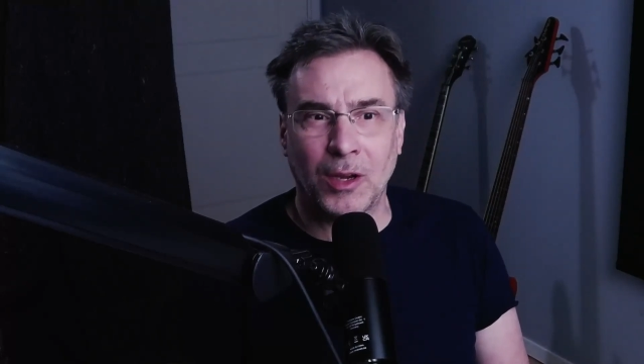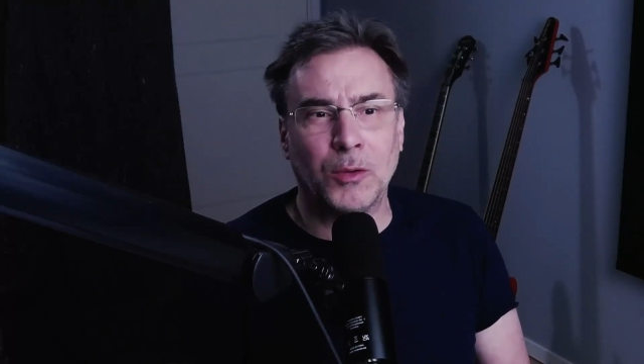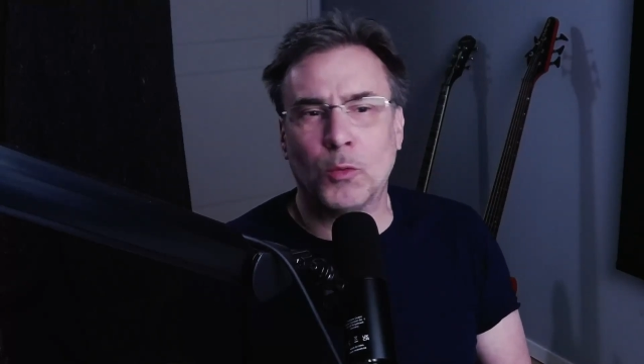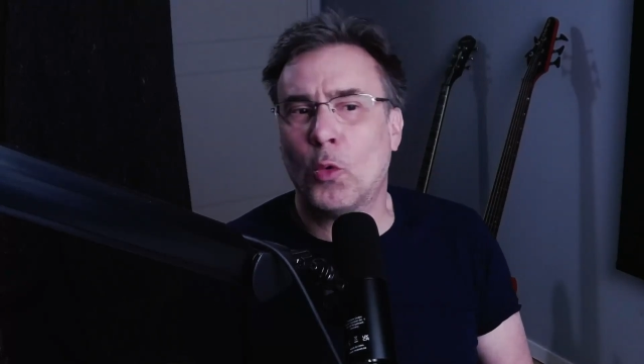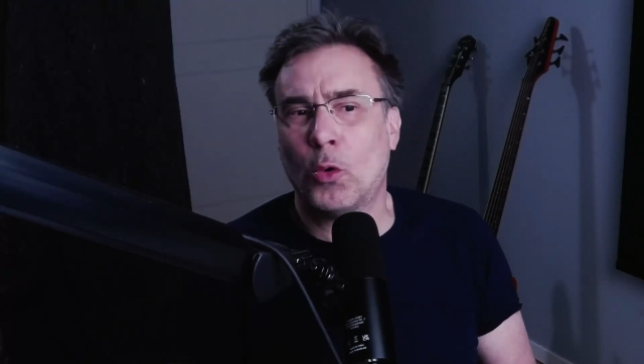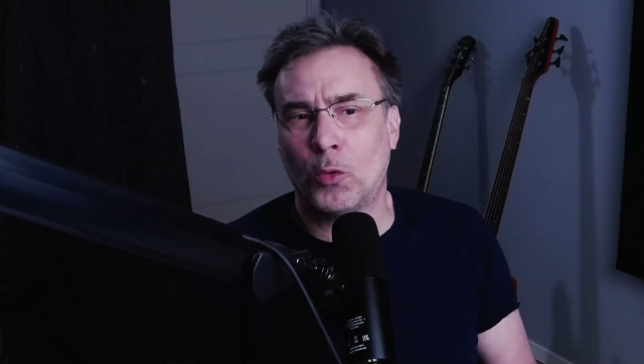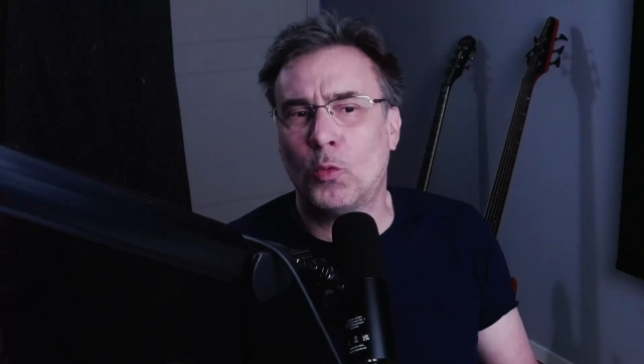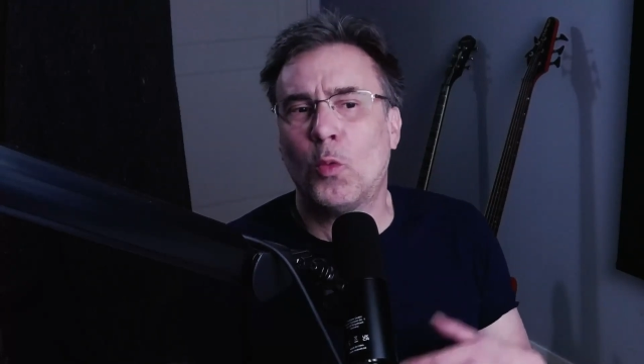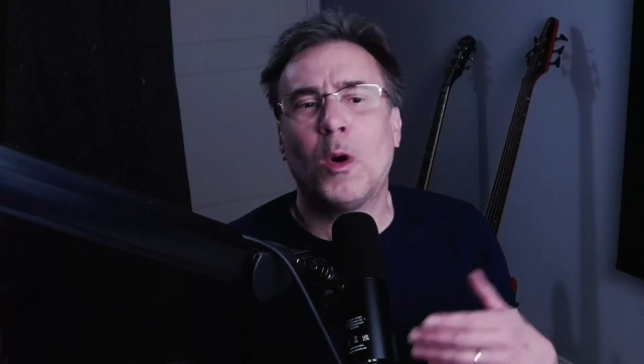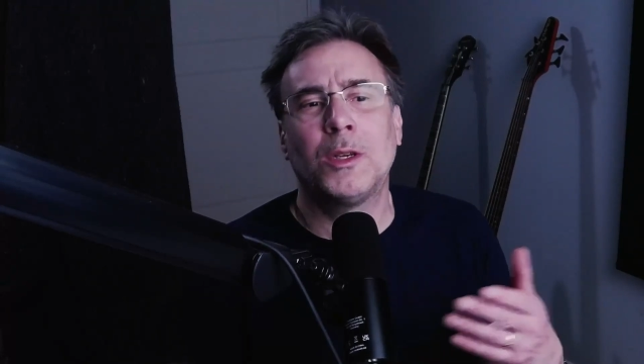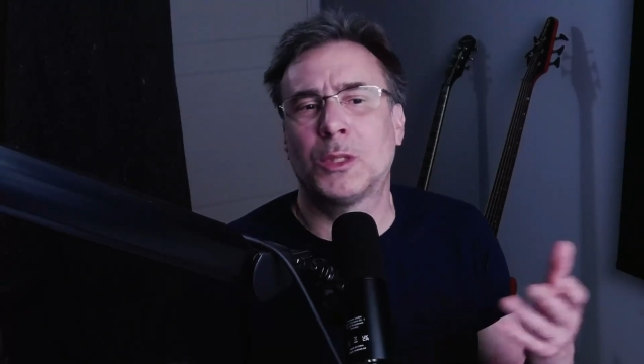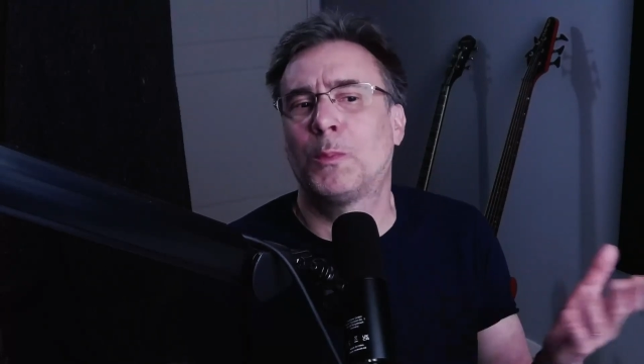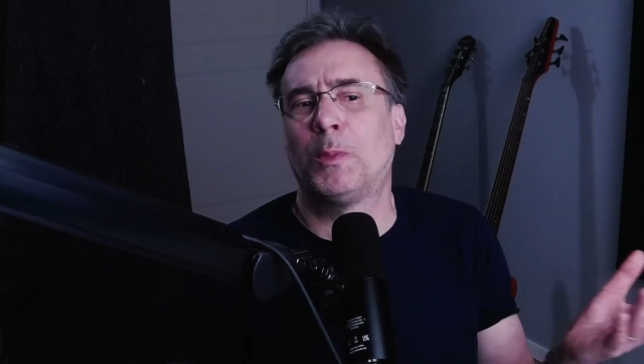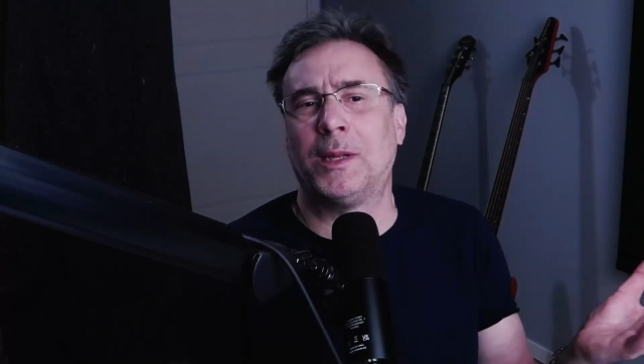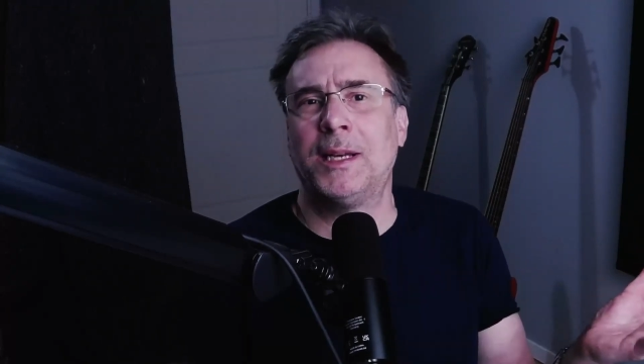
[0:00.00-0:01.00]
or
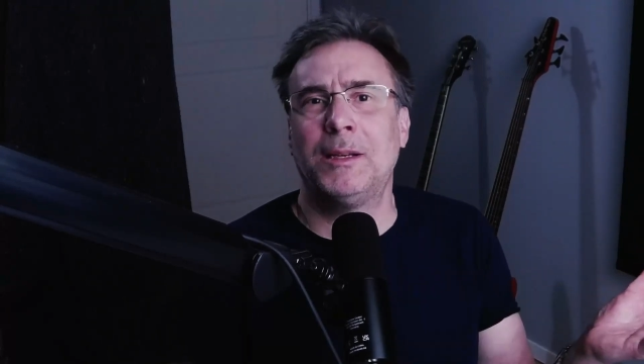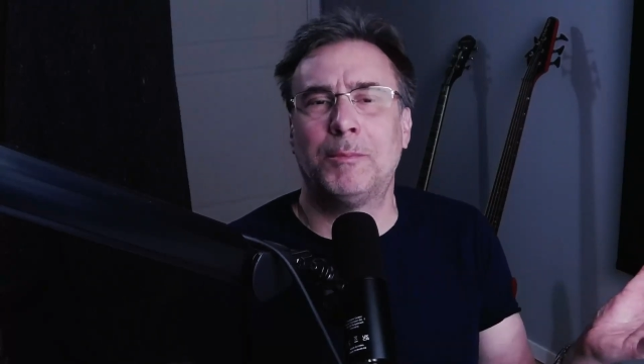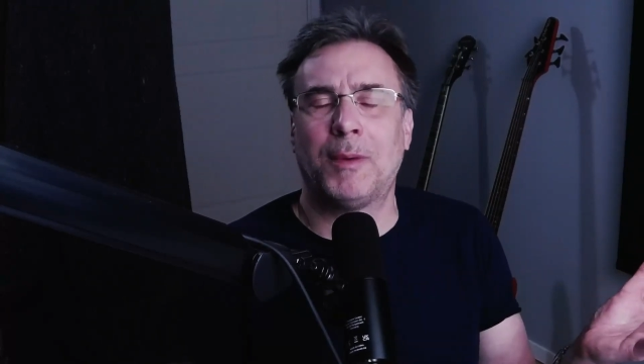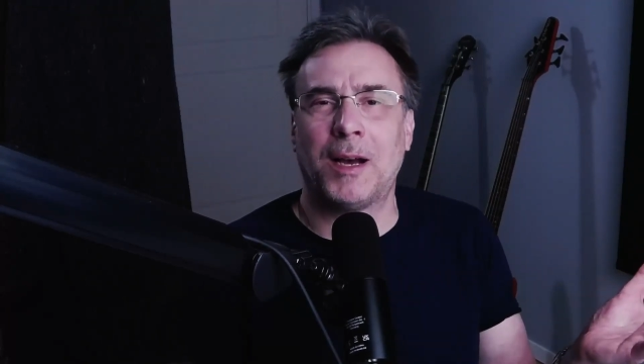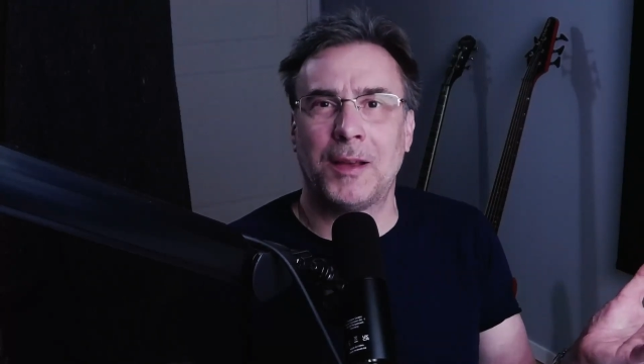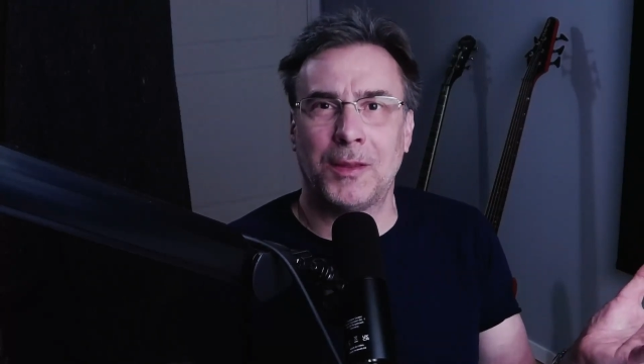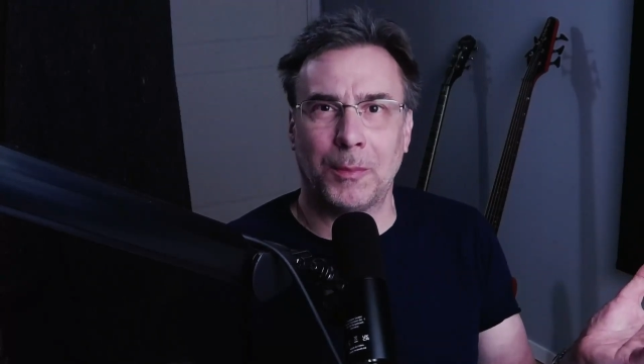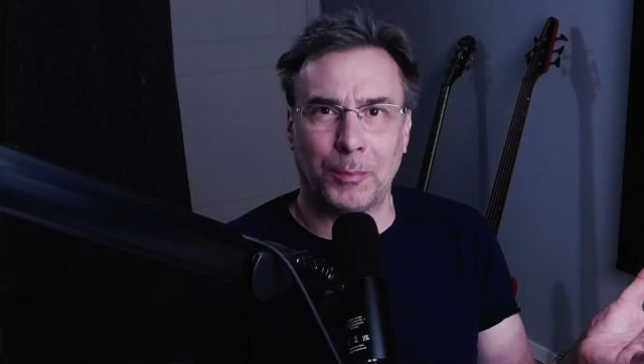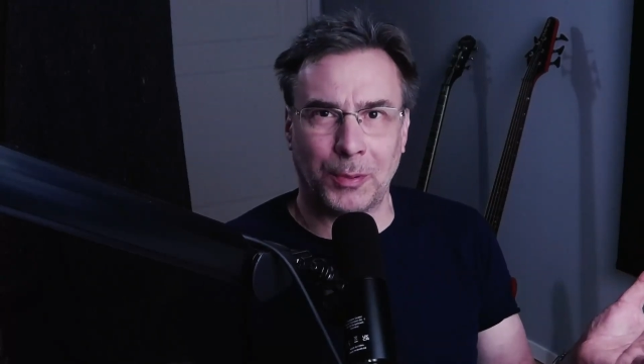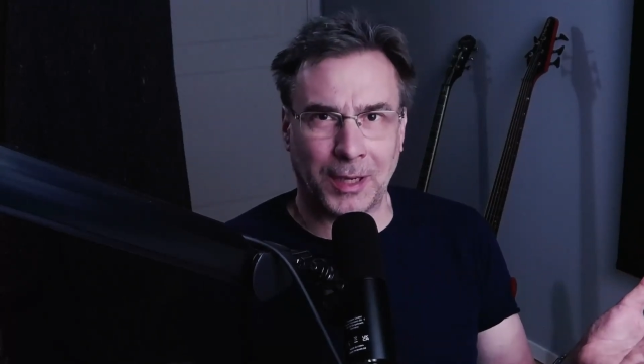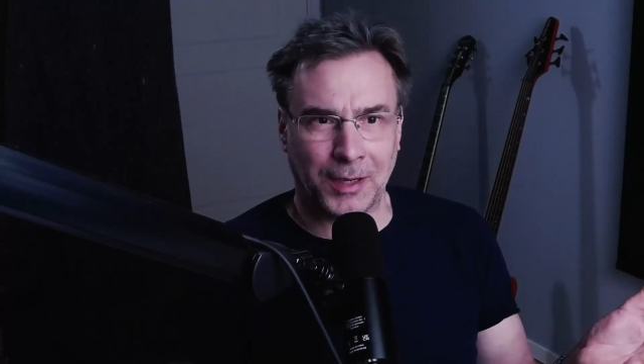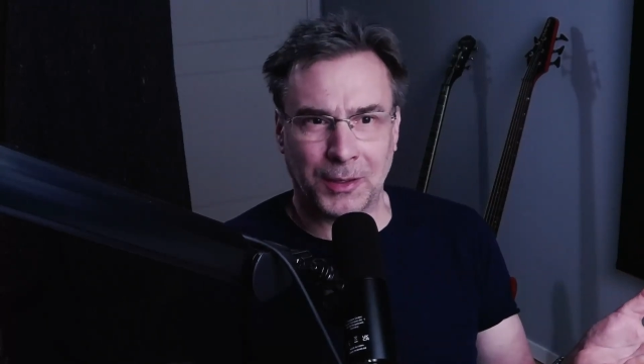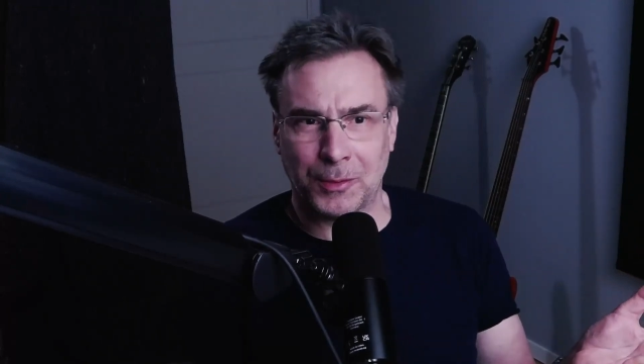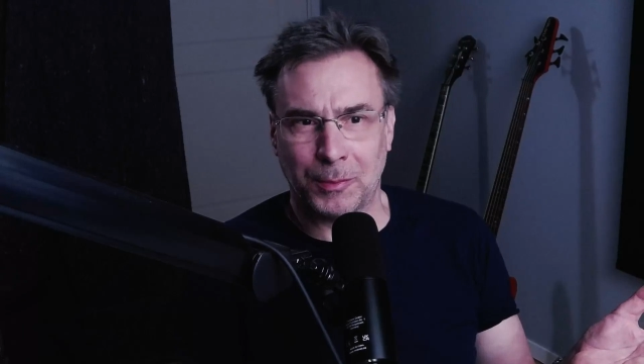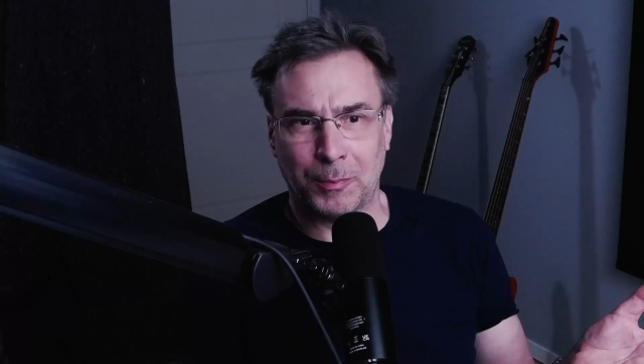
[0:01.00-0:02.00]
was played by the Brecker